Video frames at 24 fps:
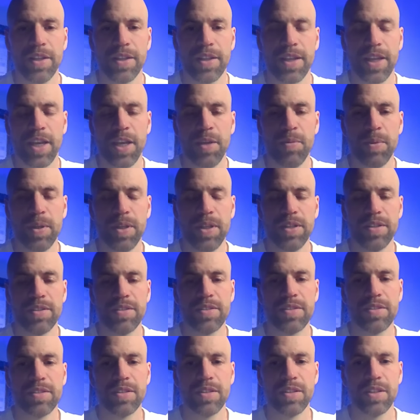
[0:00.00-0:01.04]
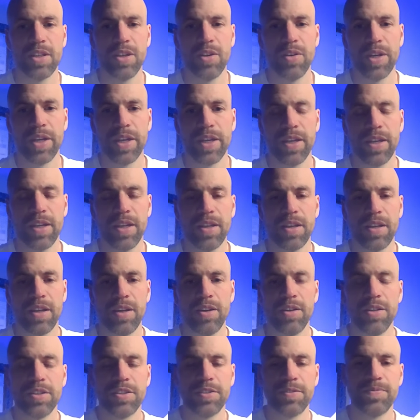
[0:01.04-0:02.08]
cables going in and
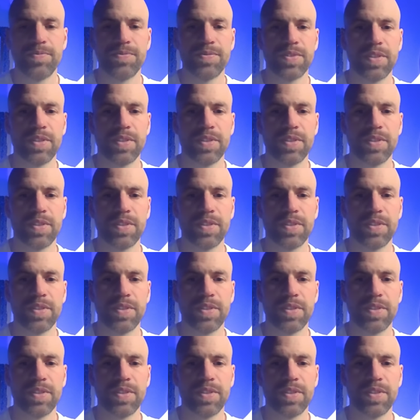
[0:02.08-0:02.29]
out,